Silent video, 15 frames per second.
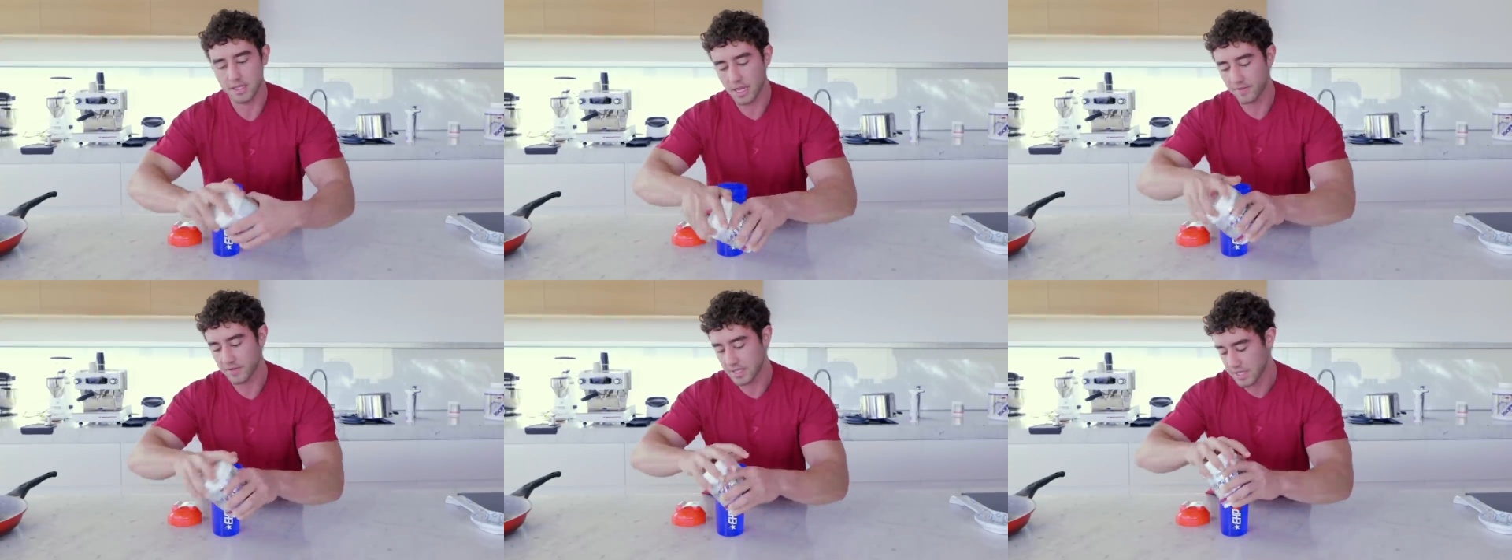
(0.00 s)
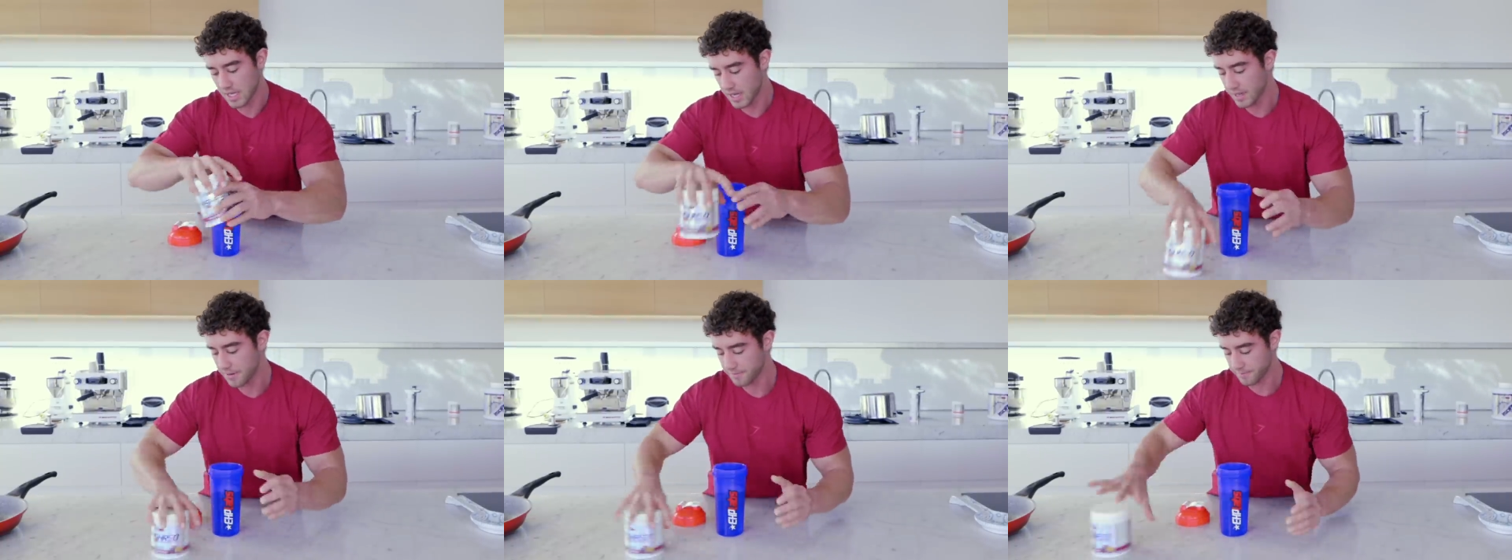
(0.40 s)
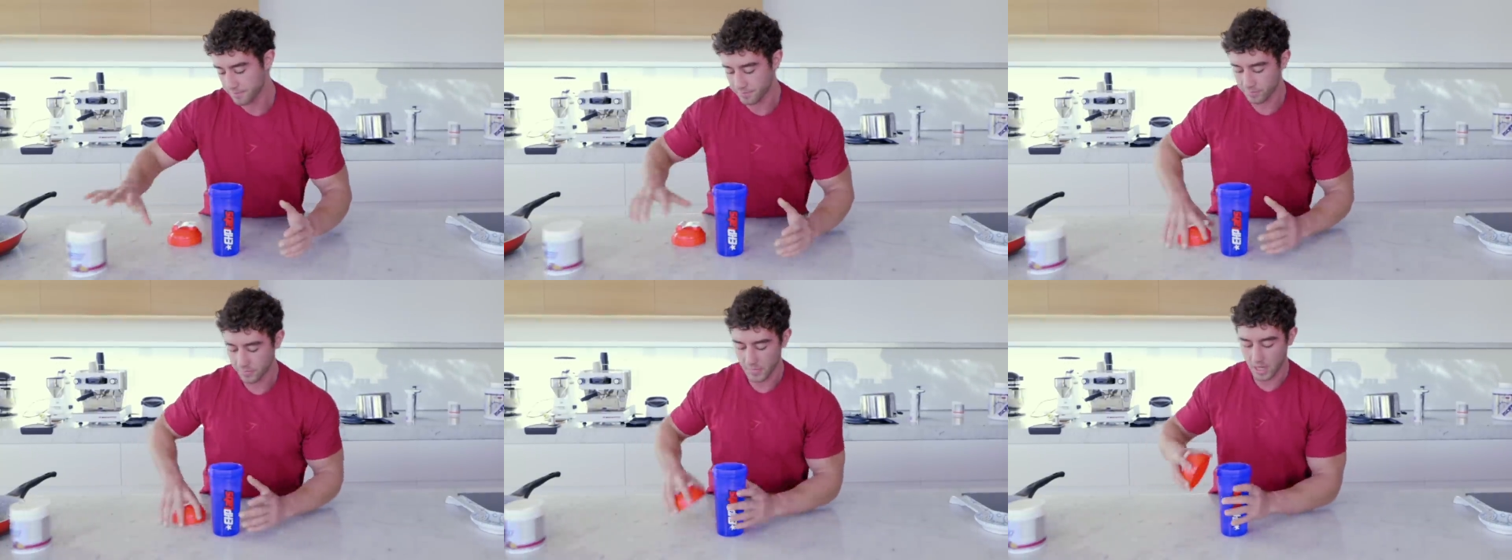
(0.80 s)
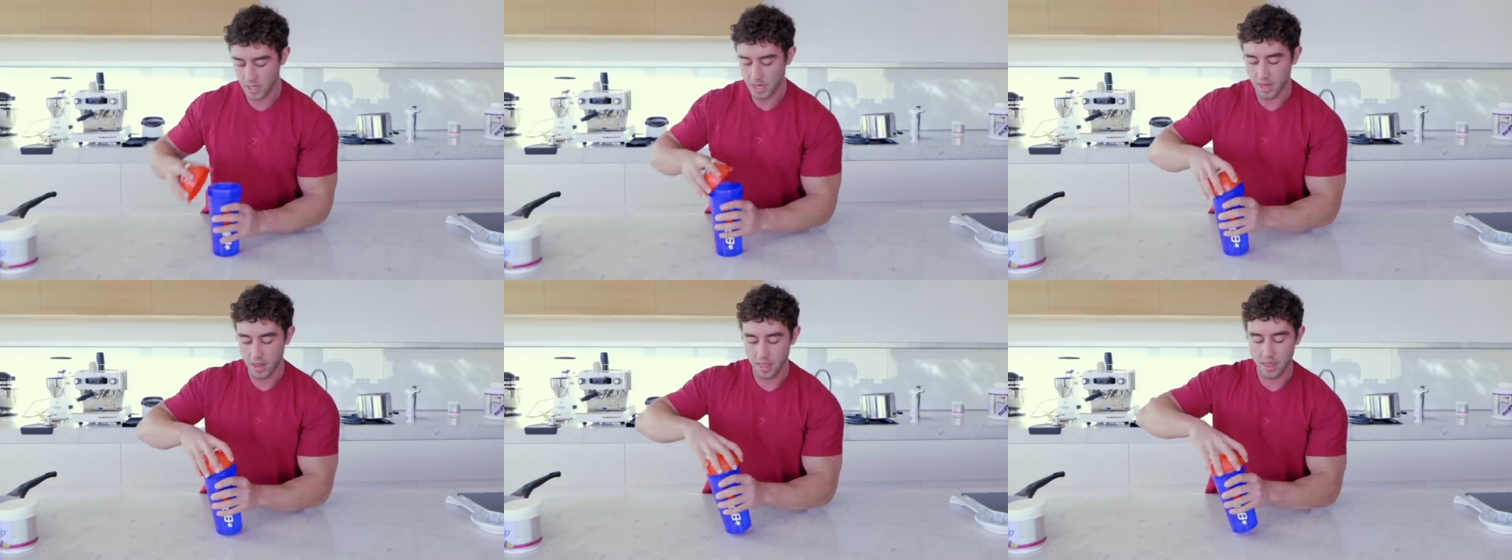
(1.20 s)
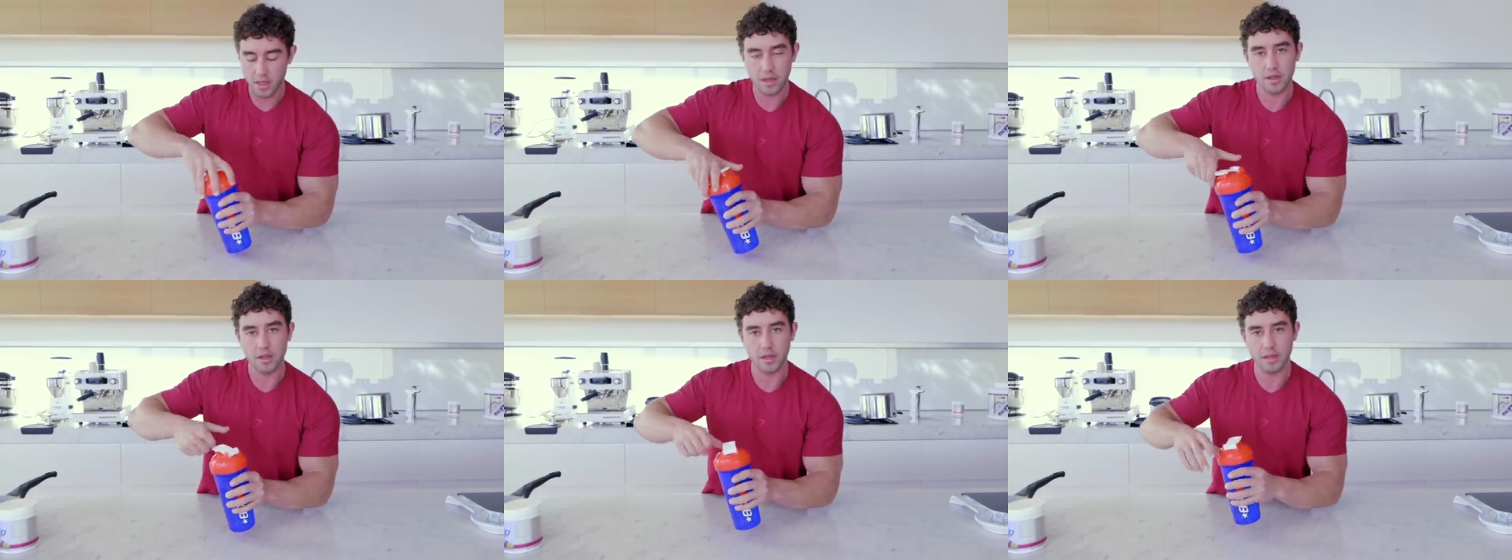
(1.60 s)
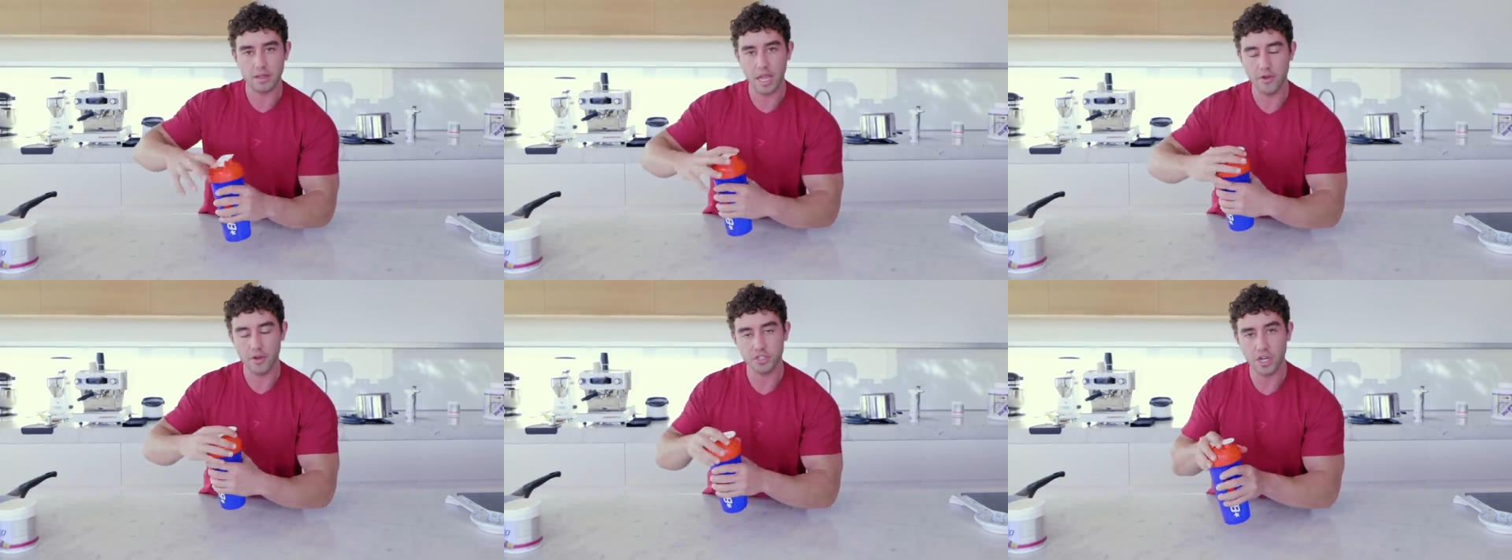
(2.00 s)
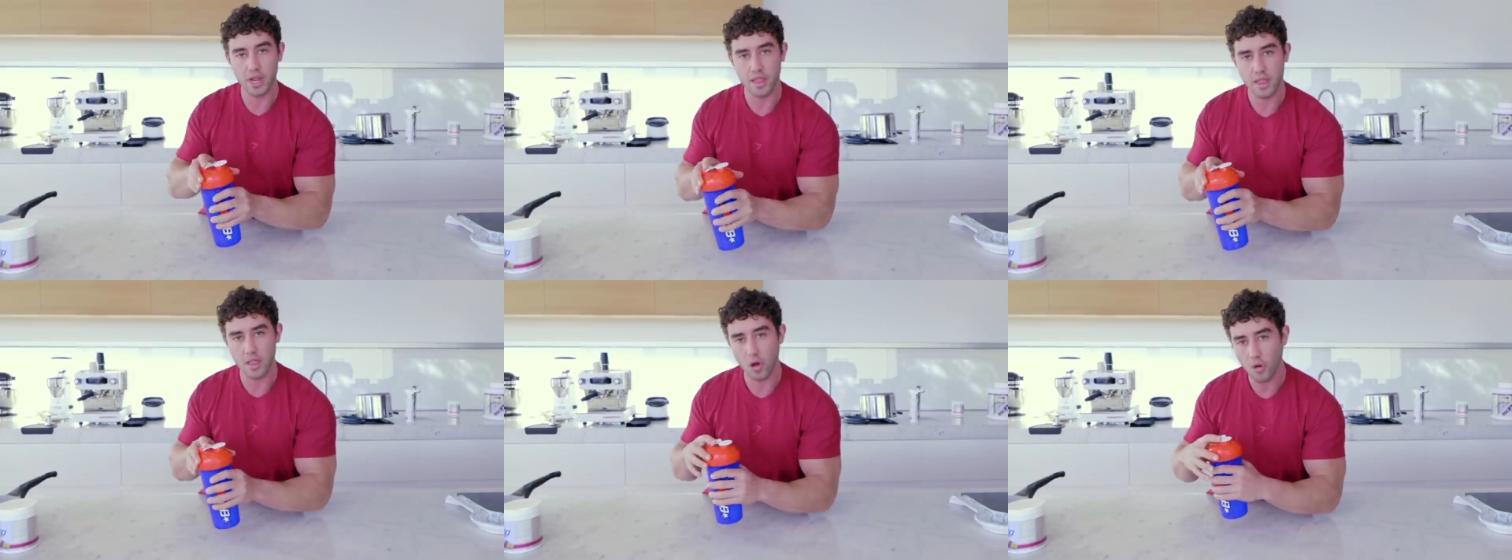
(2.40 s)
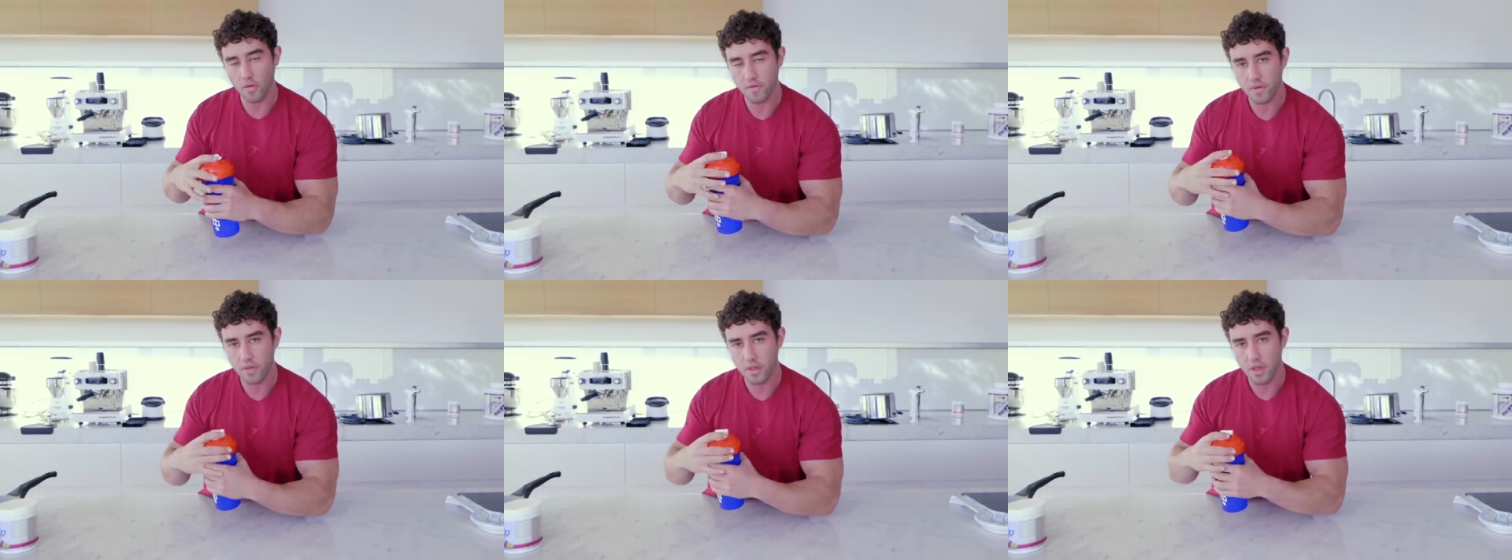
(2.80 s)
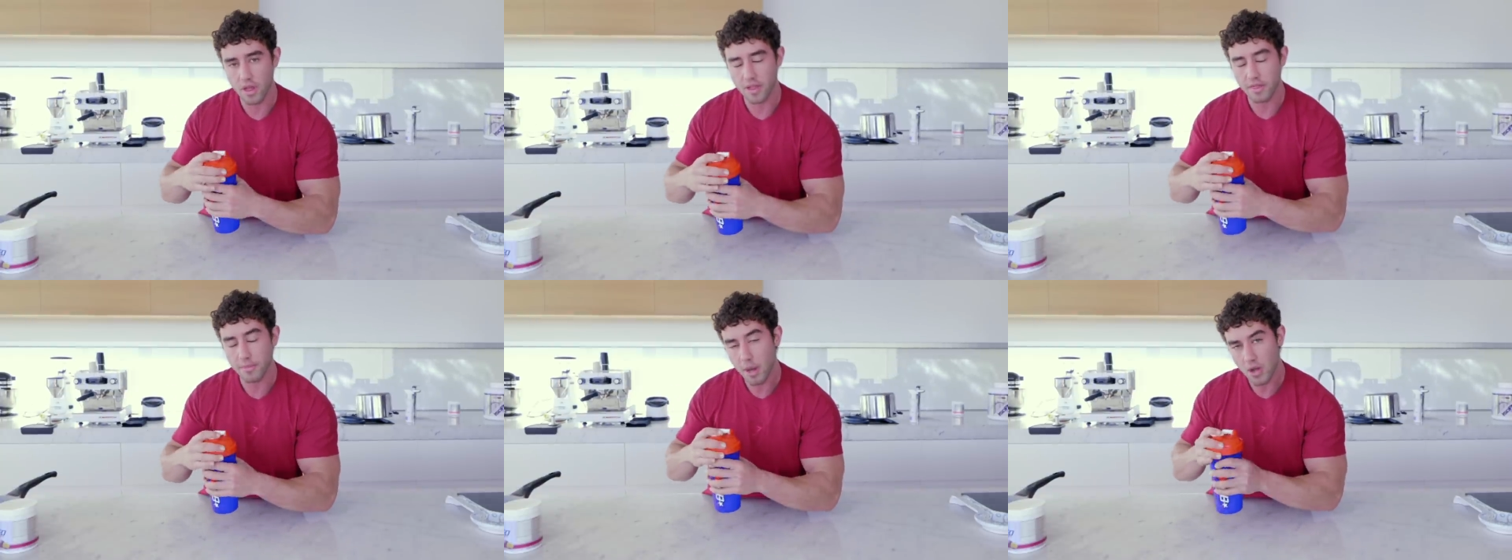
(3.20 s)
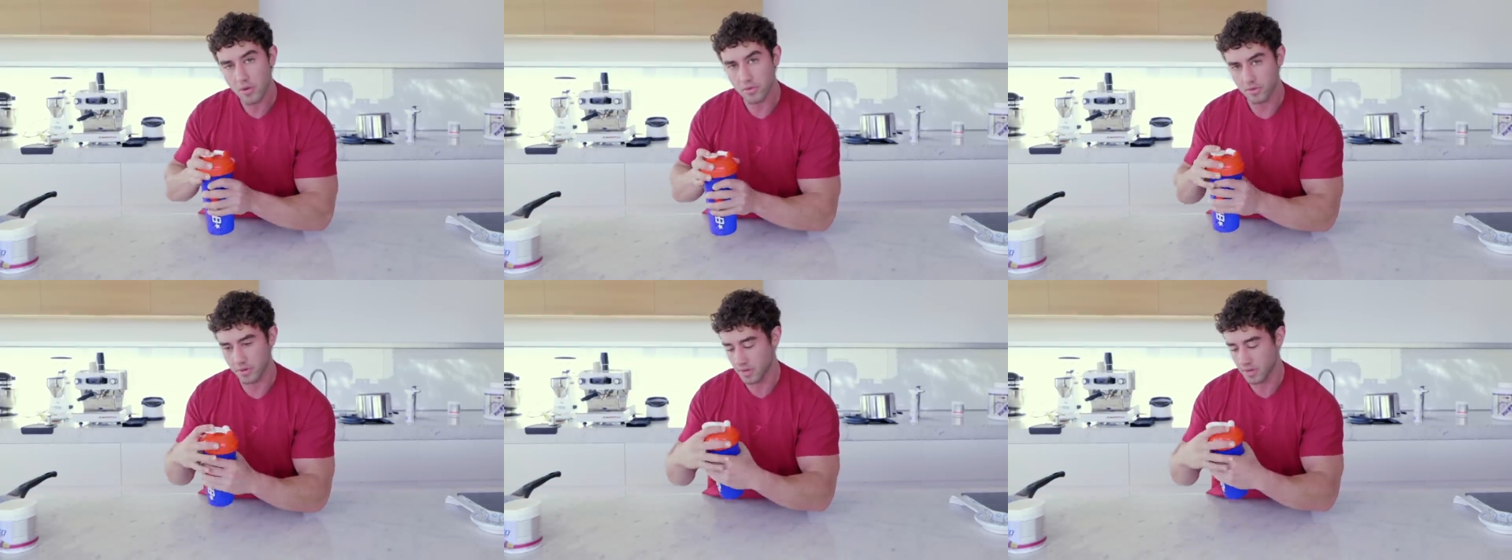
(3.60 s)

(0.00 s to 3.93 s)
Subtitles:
safe to say, let's tear our chests off the bun.